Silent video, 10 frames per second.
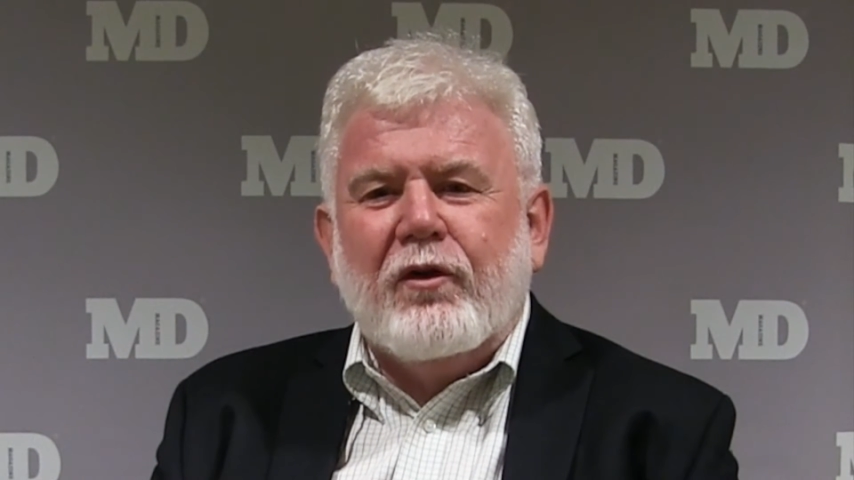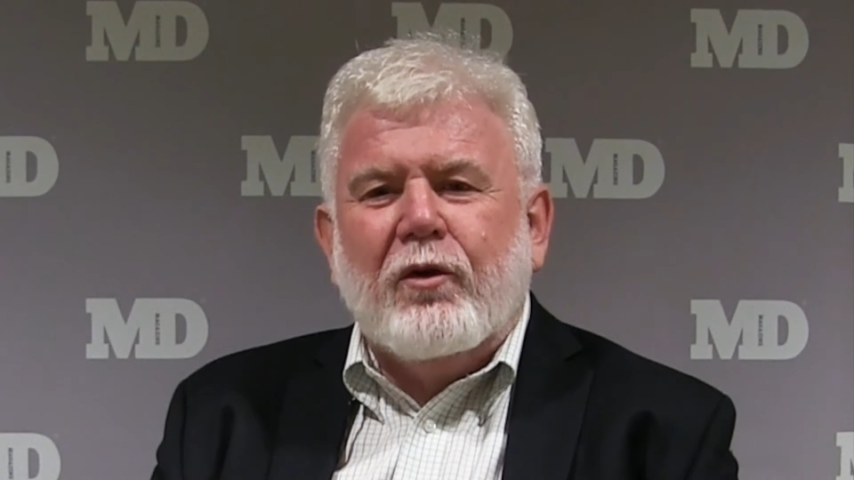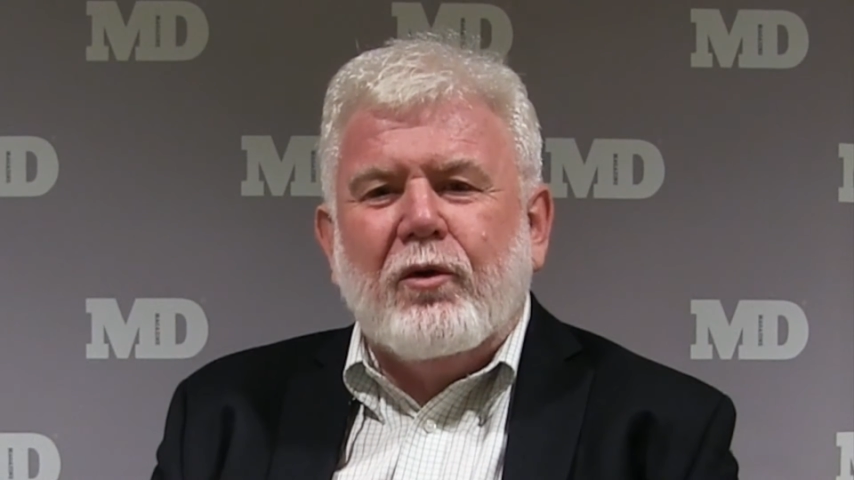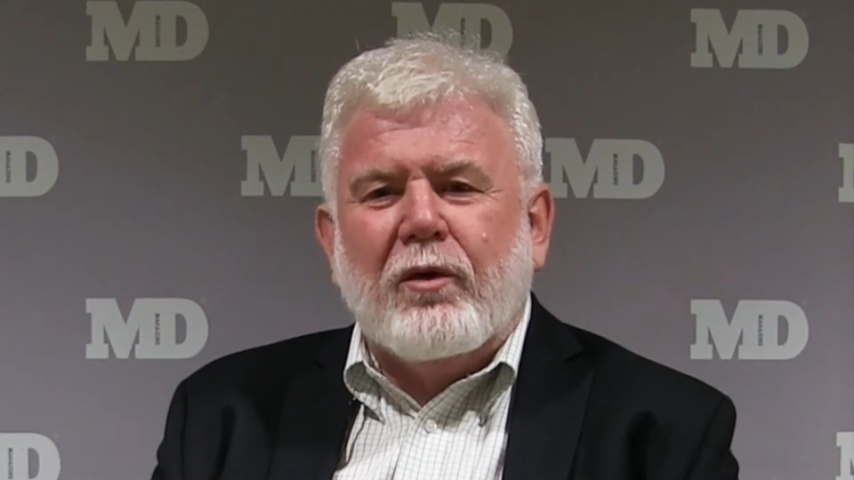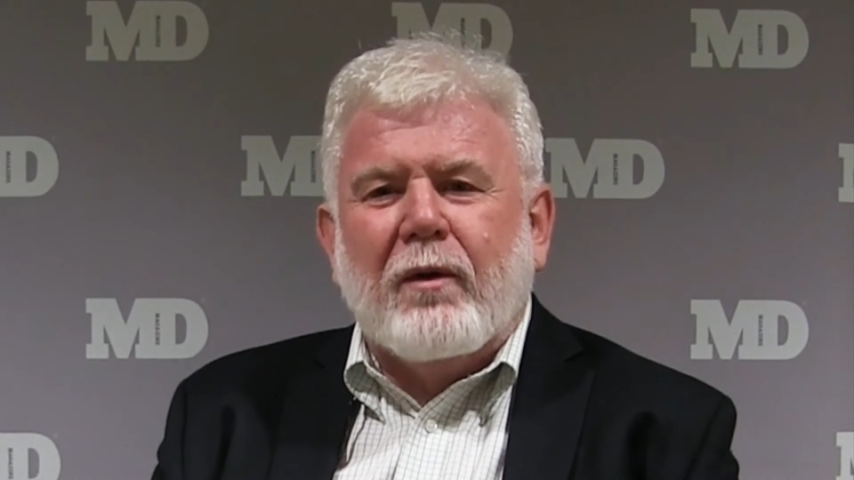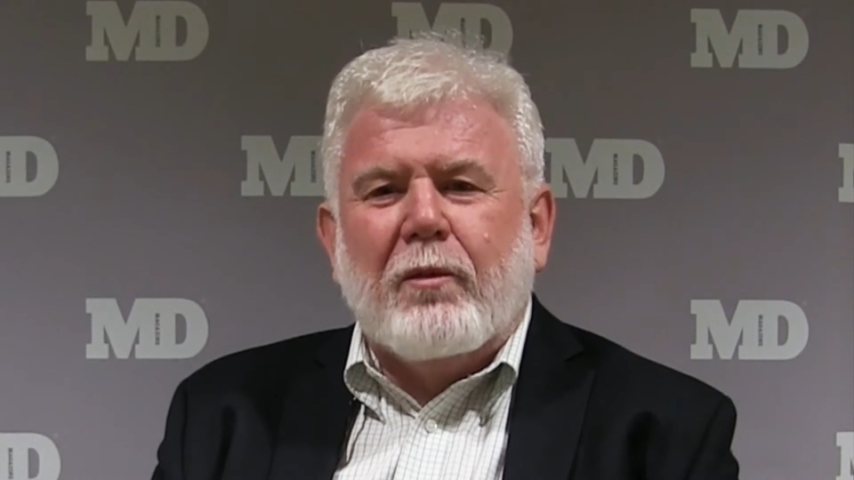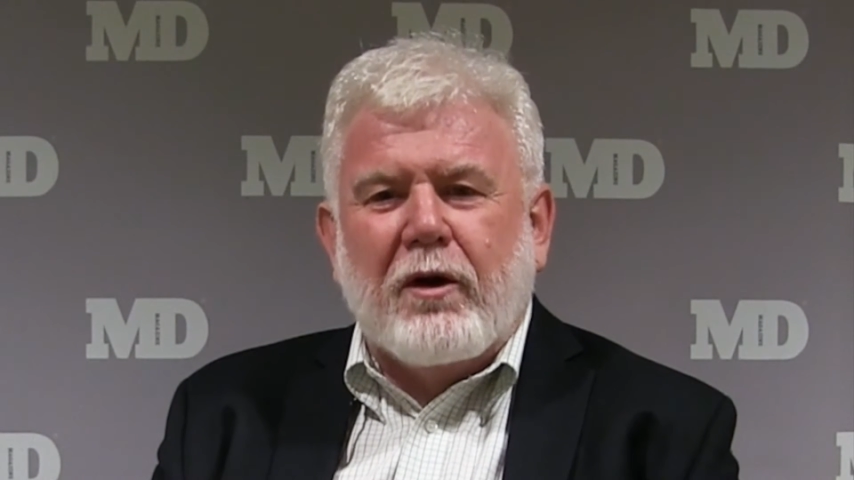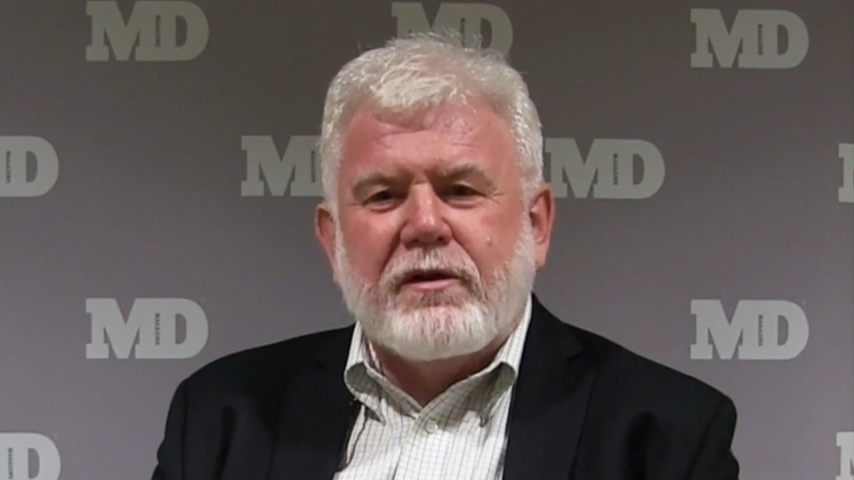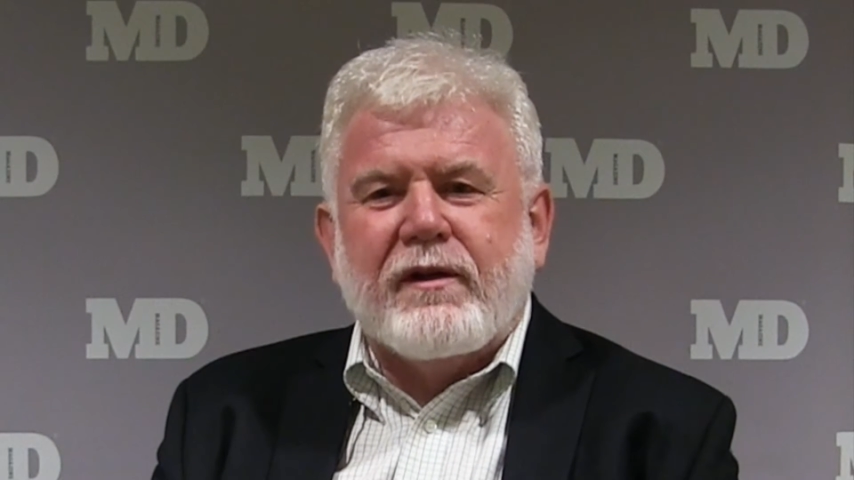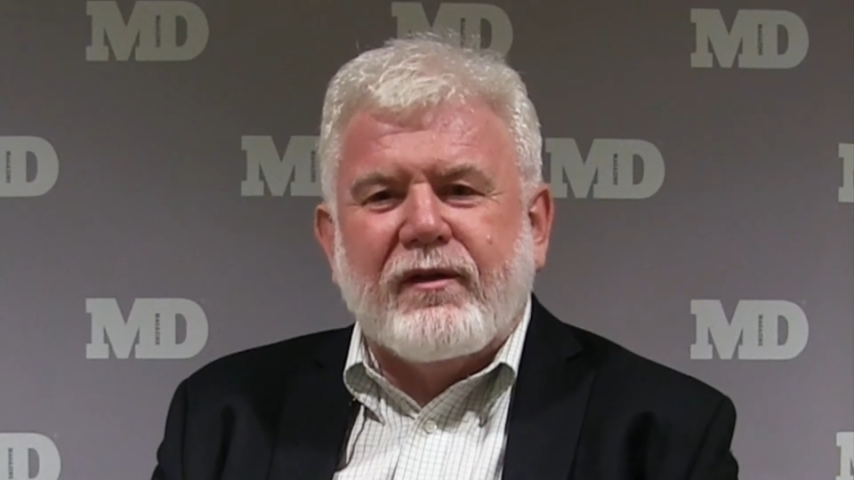new
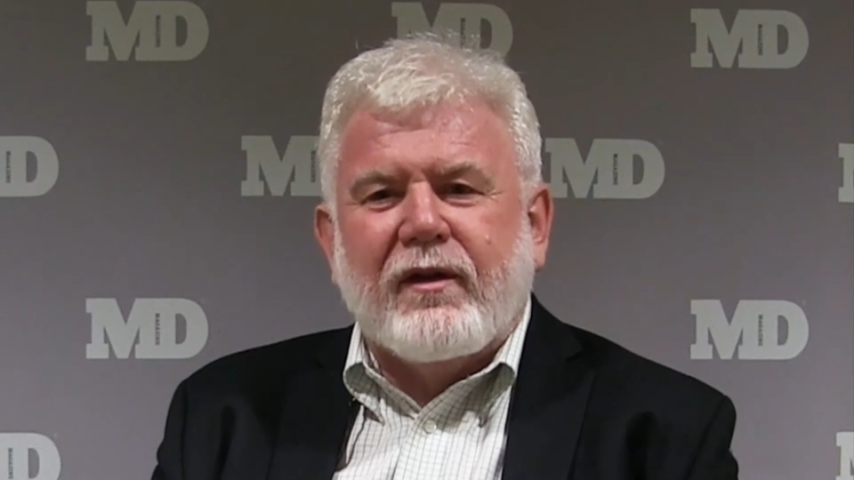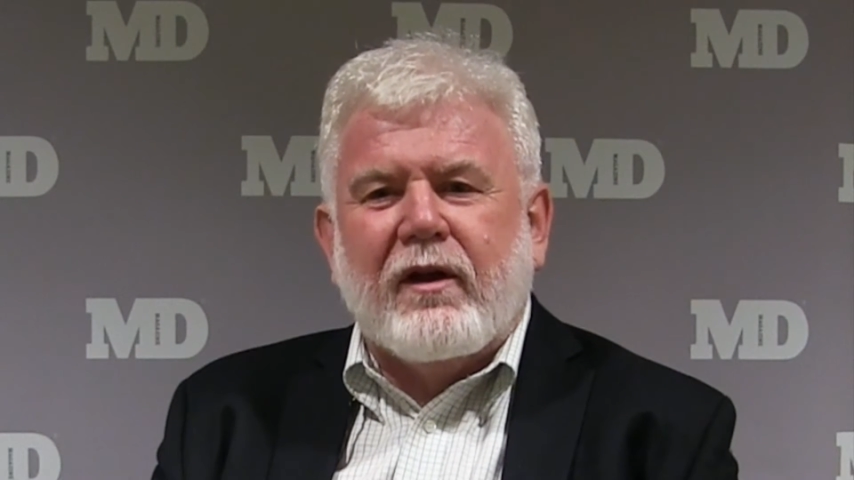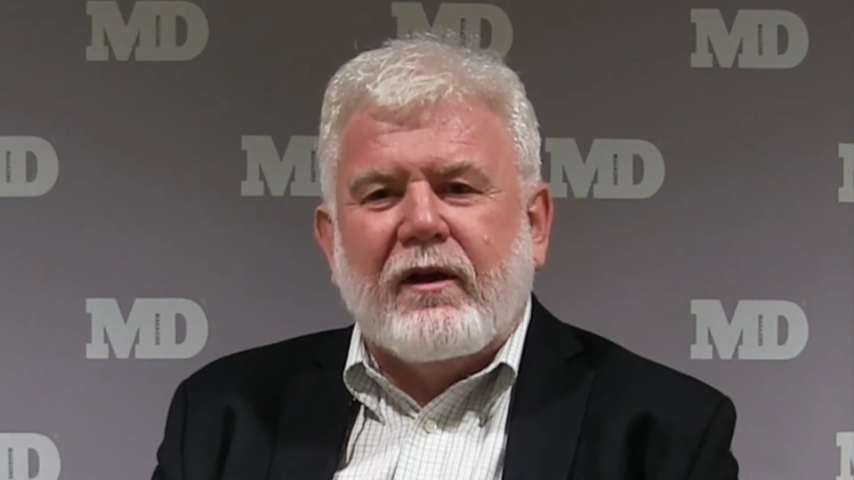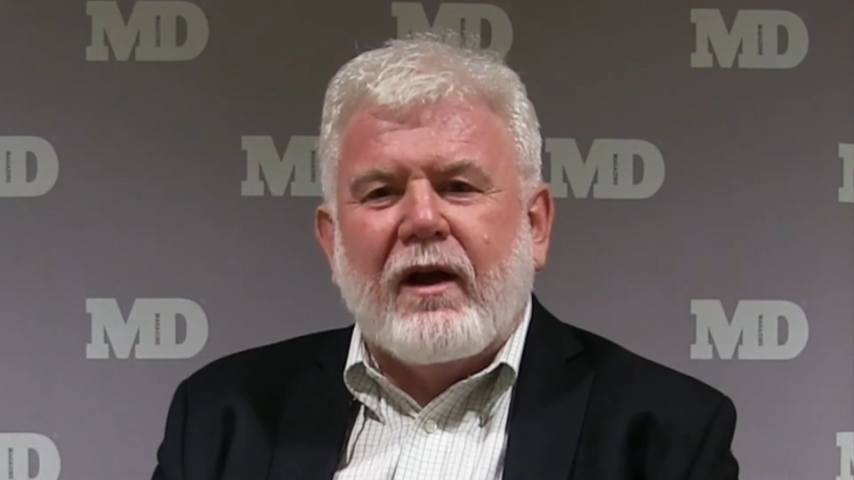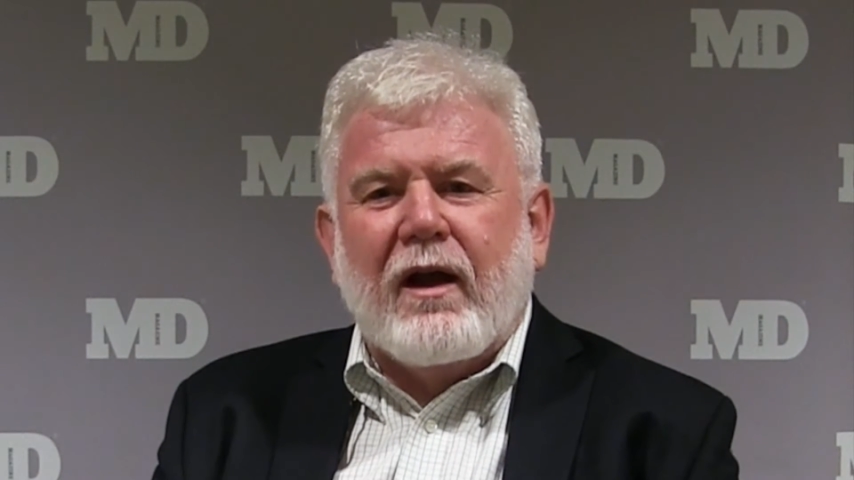approaches that